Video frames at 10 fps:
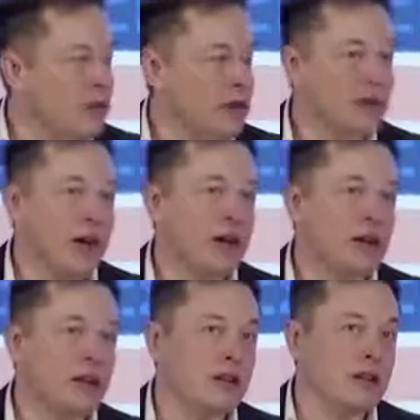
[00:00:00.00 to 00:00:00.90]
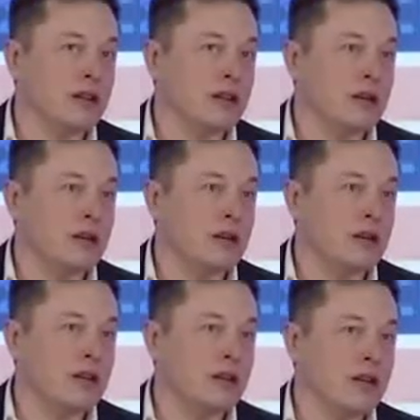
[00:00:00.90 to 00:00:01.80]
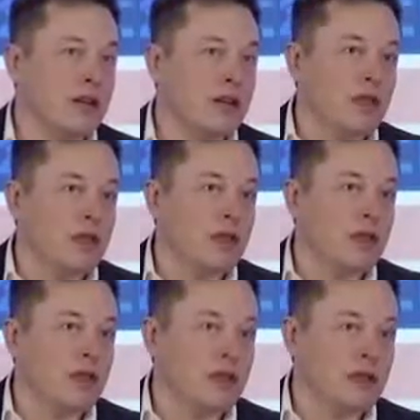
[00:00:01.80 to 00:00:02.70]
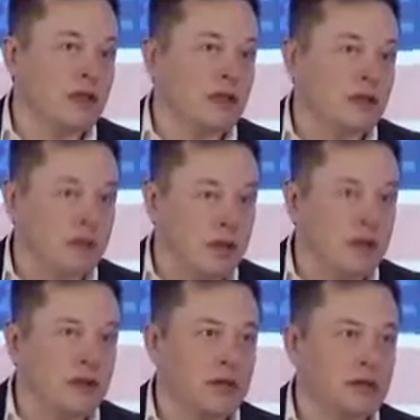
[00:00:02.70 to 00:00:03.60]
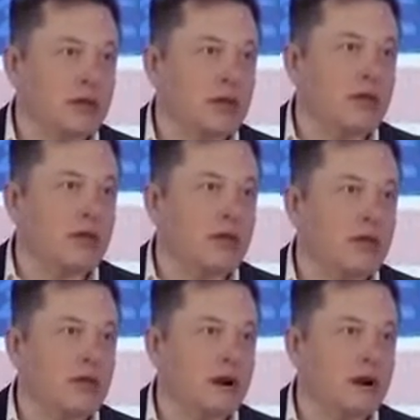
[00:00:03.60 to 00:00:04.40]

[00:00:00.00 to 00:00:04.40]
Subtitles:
And in fact, the CO2 and